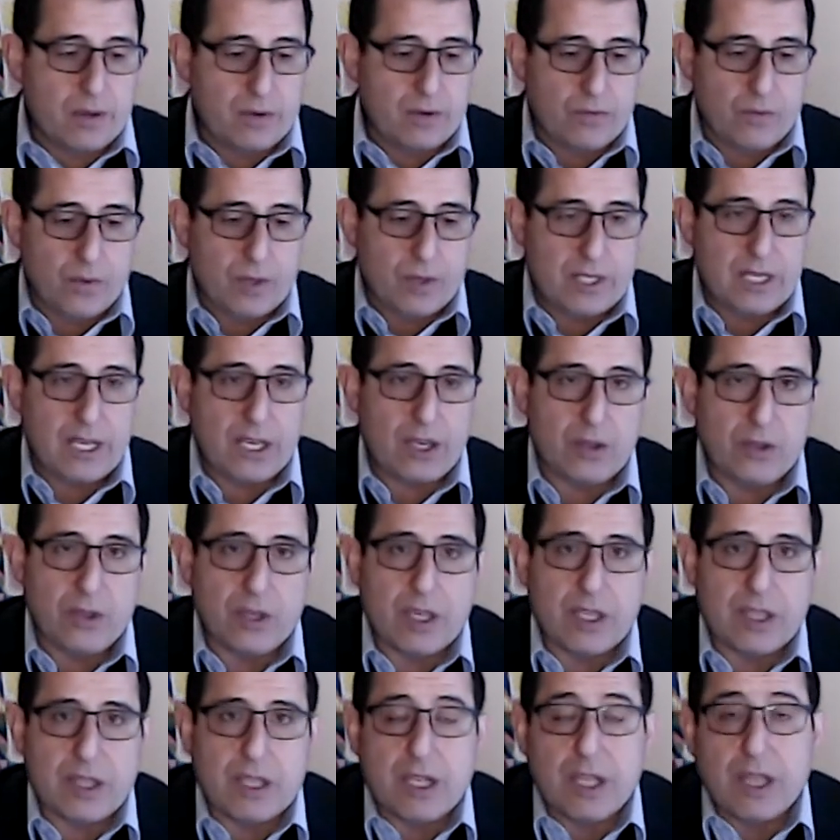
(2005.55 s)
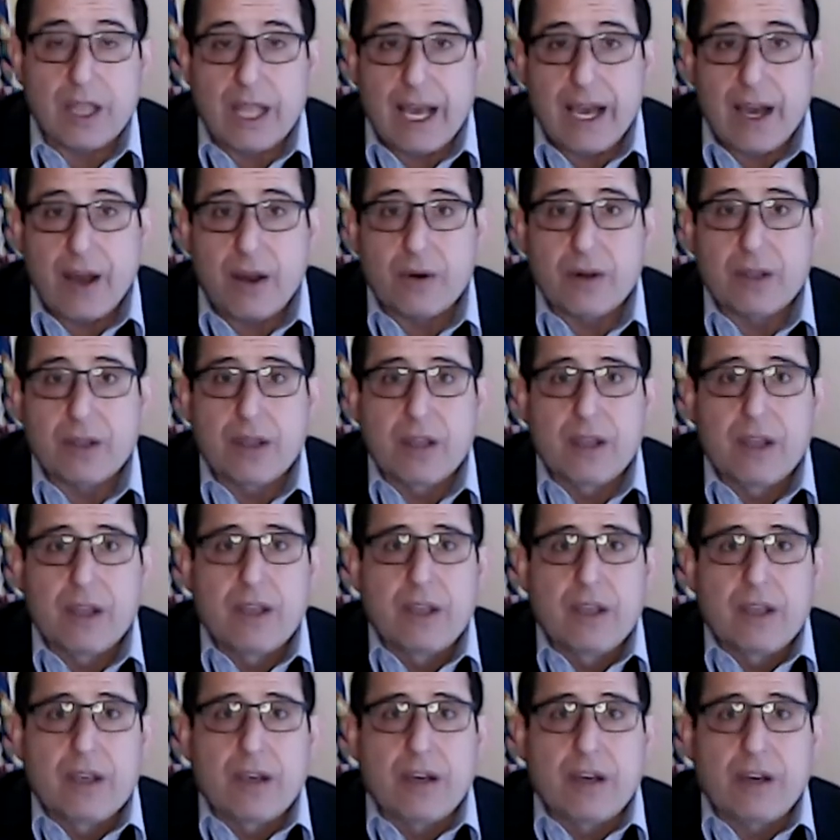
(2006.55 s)
we take a look at the cloud,
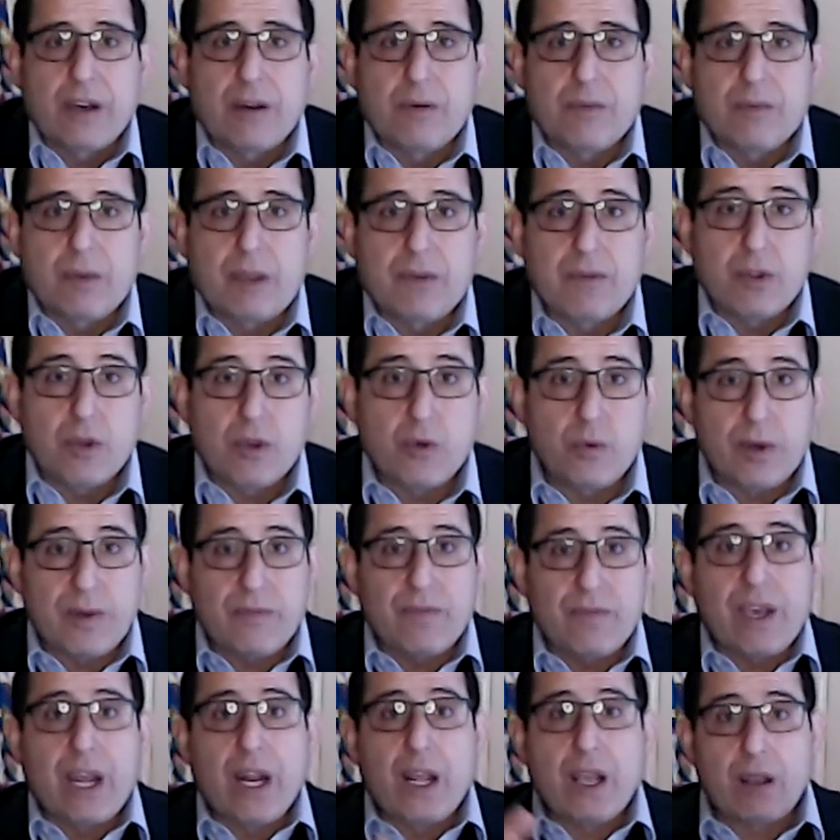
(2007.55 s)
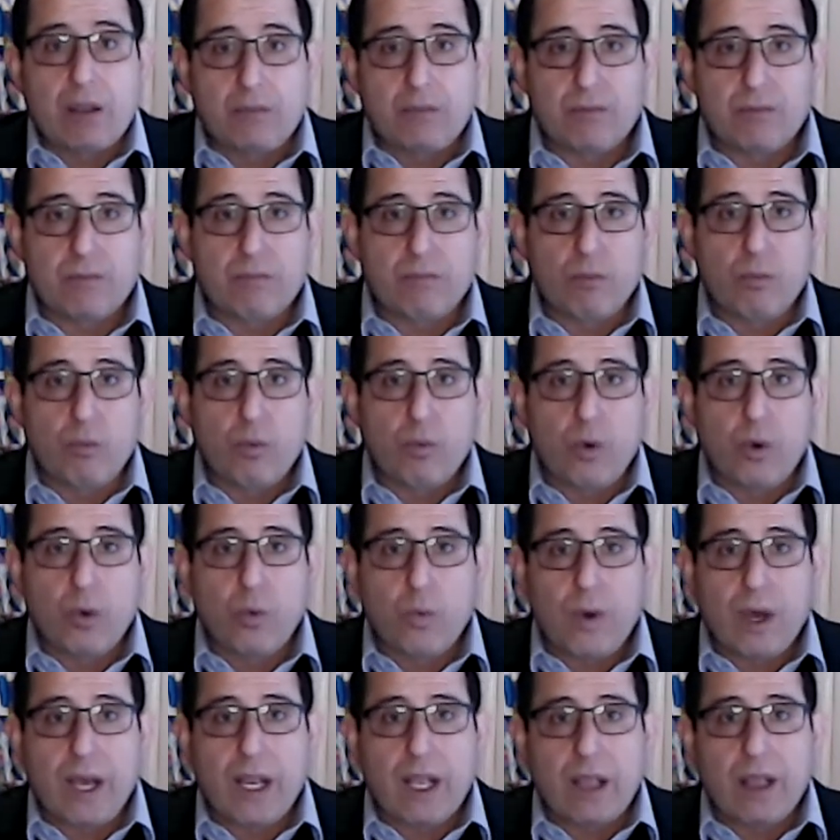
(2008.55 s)
even though we've got a
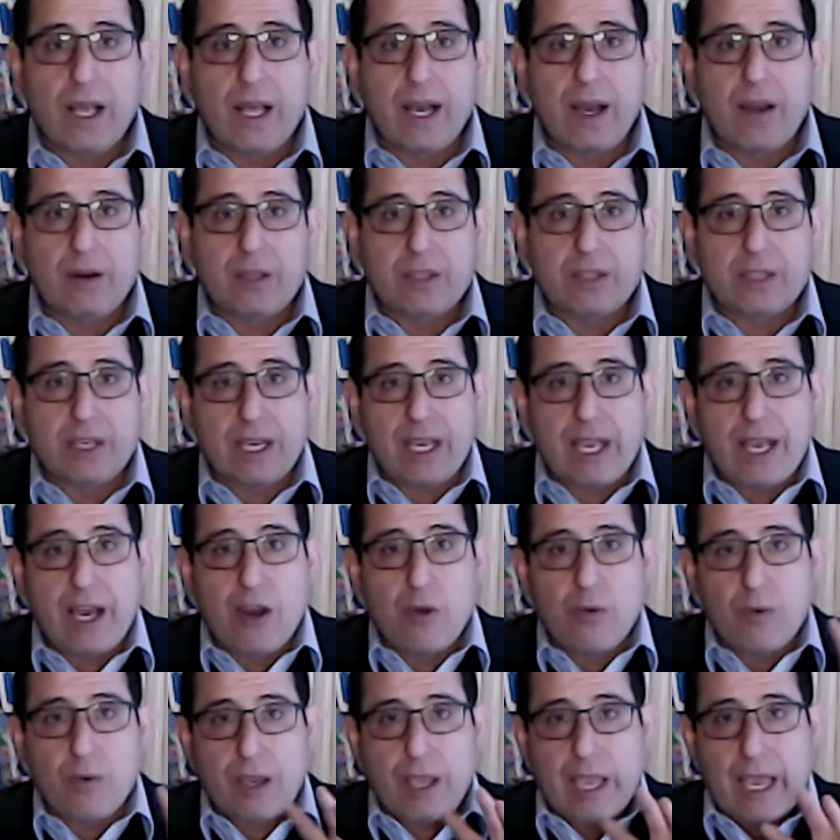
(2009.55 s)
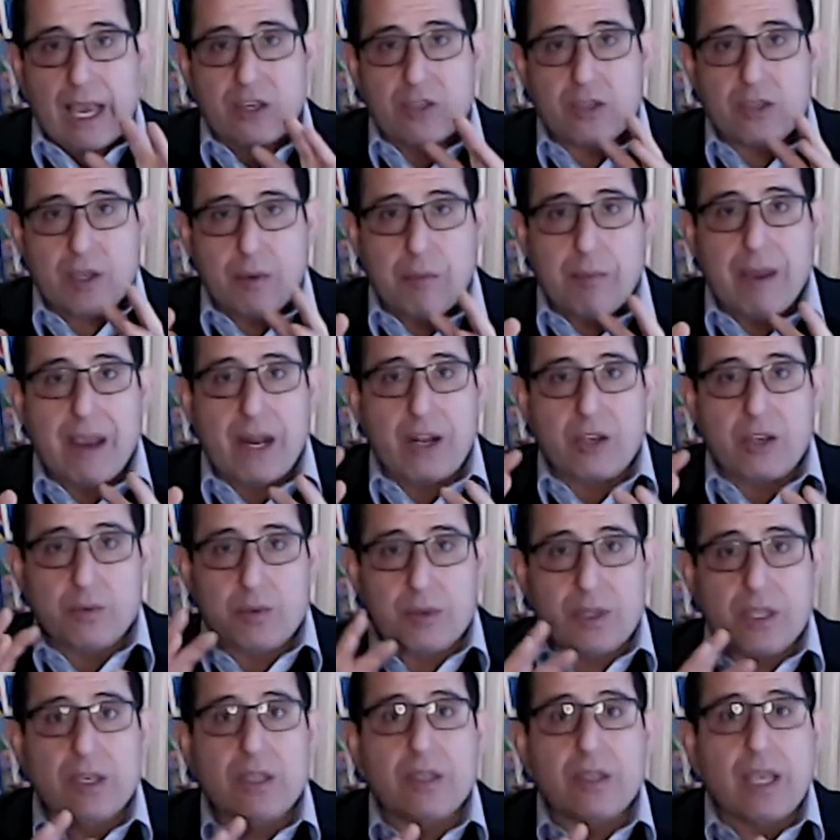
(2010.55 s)
worldwide cloud, it's like how we actually manage
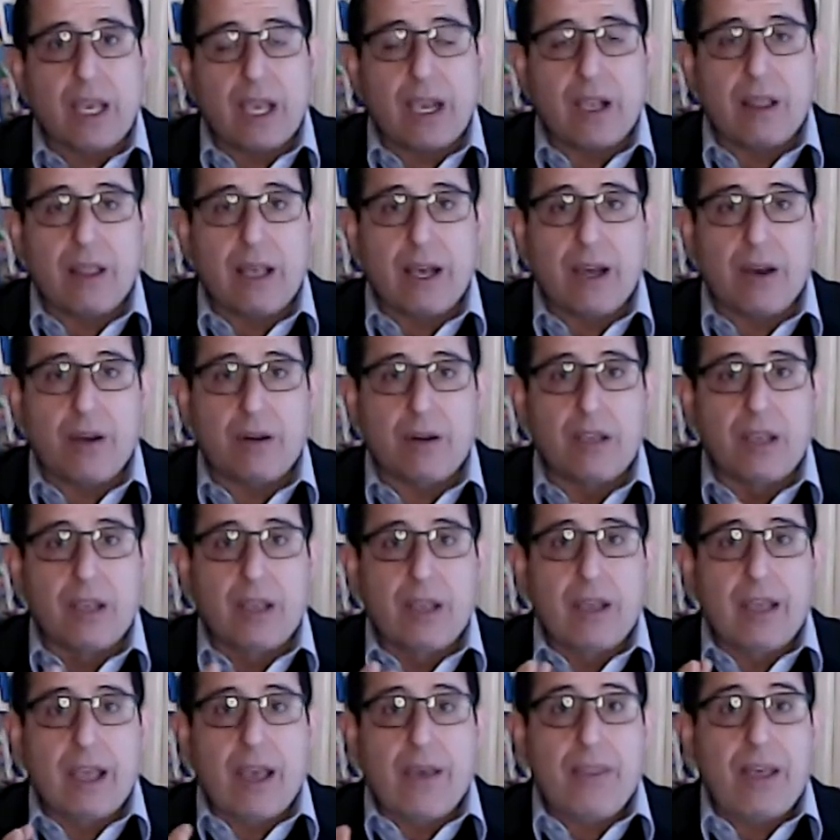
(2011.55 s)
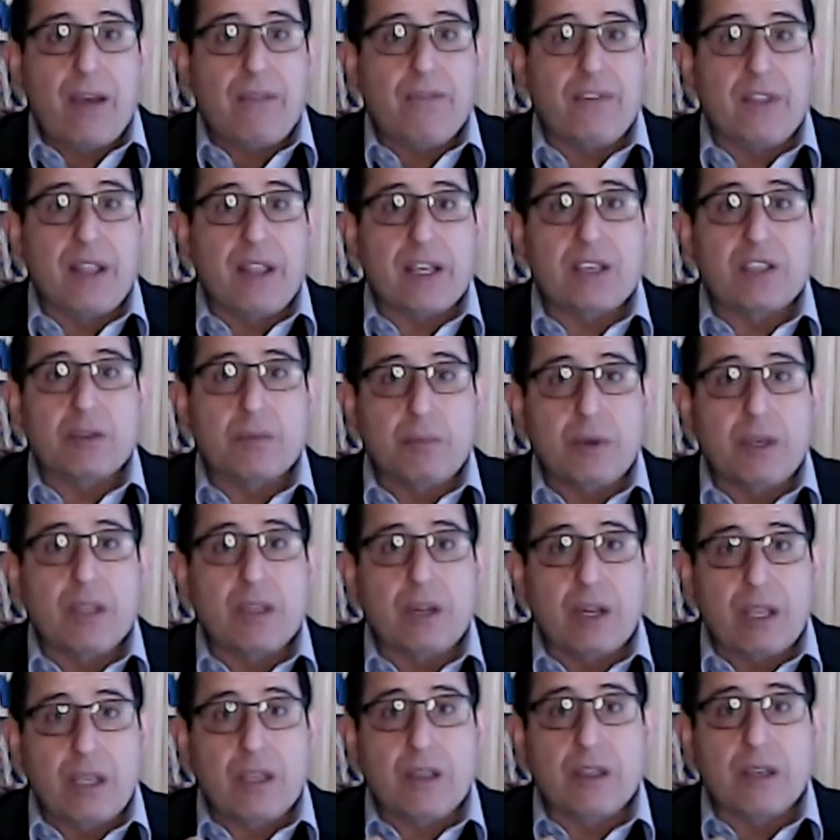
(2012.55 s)
within that cloud and that
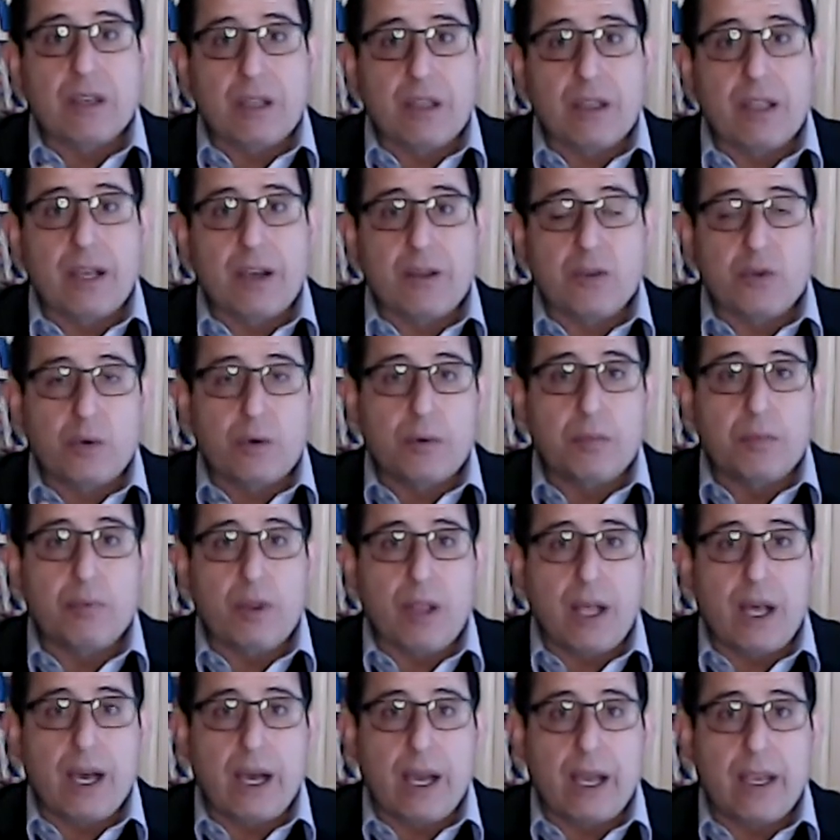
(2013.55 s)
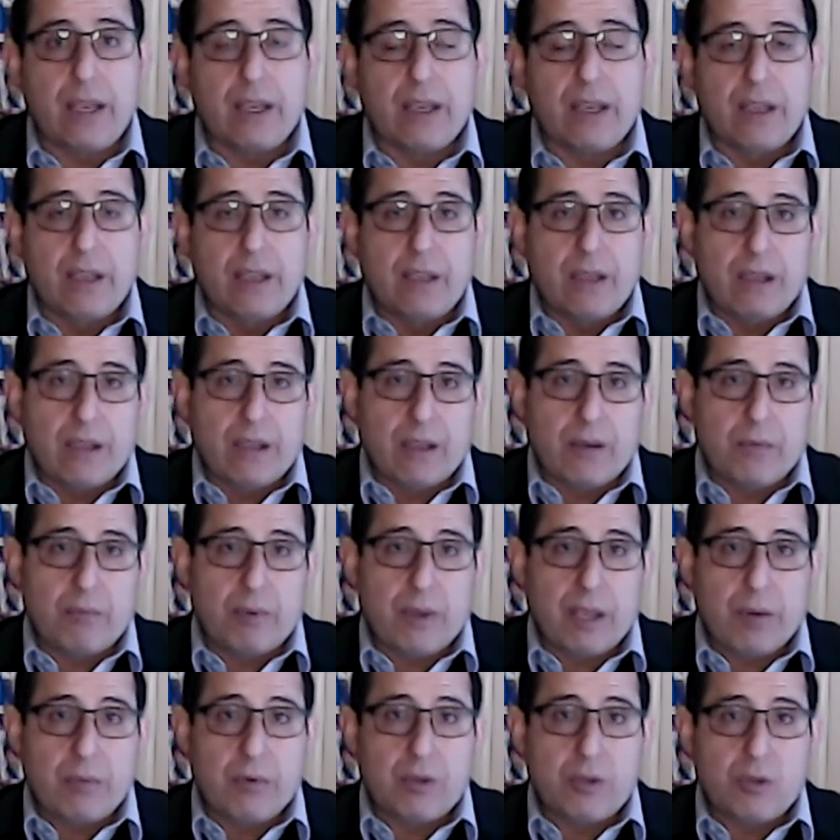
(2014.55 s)
flexibility in the cloud to apply and be
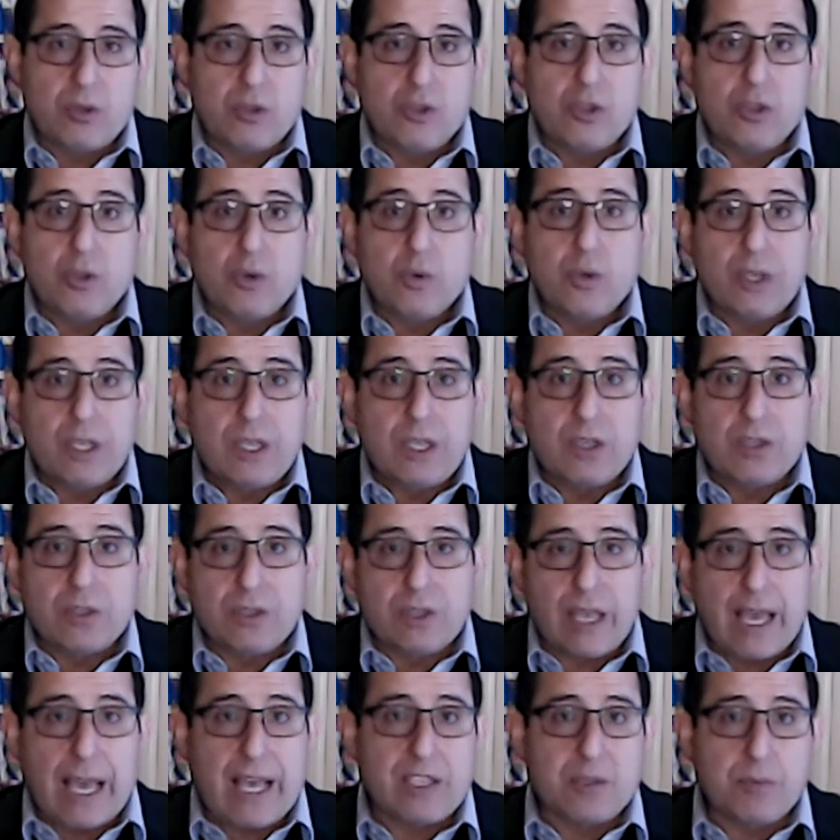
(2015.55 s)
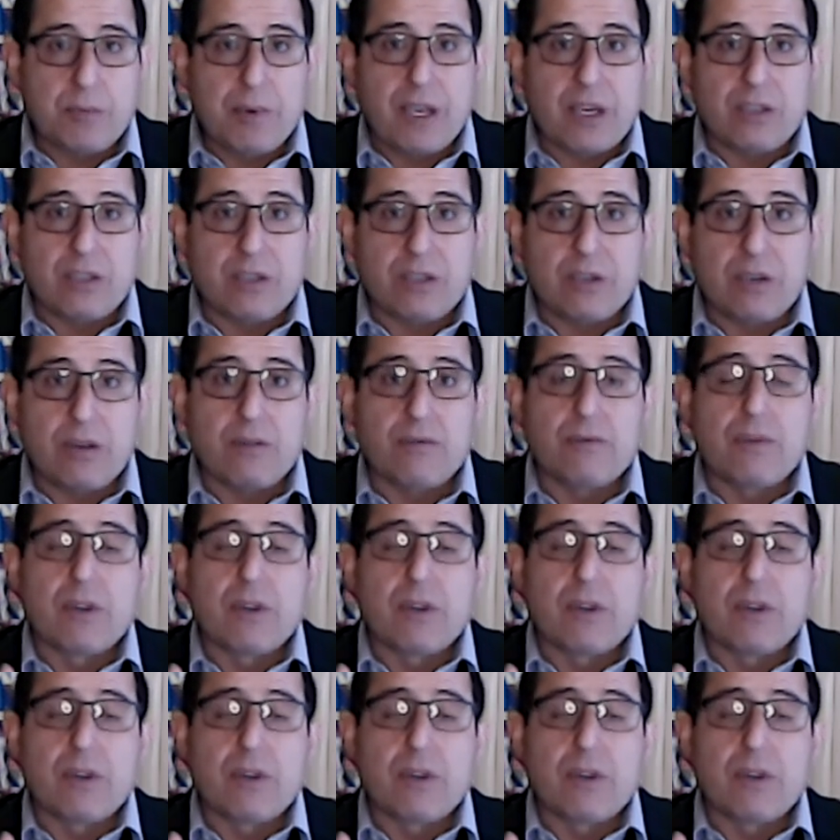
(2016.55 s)
able to do these aspects of